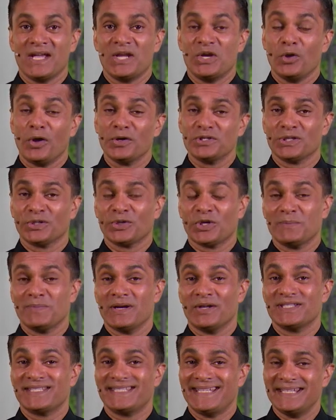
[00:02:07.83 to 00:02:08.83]
You'll also learn
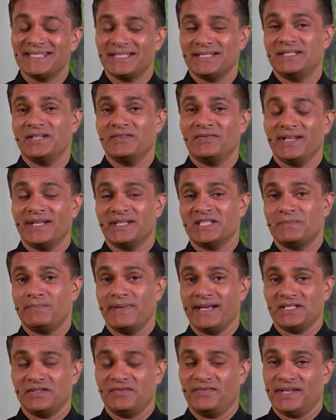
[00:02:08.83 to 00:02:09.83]
about sensitivity and
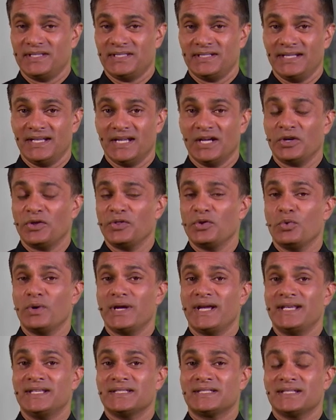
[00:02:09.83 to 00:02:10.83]
specificity and other
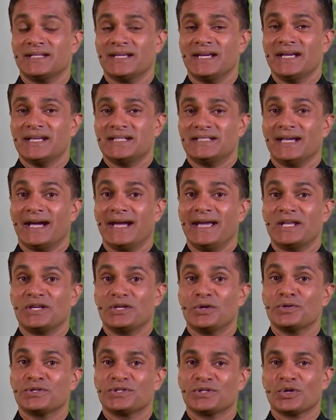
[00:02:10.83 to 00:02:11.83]
ways to
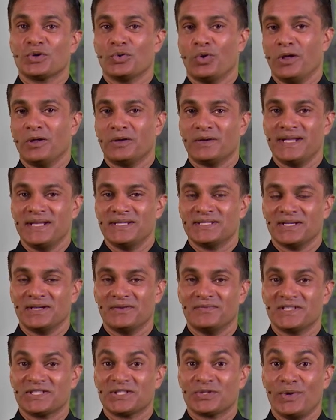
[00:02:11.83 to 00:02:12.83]
diagnose the qualities
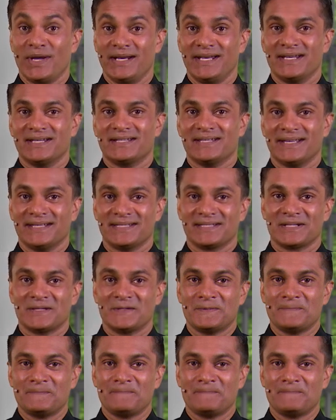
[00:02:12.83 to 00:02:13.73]
of a screening test.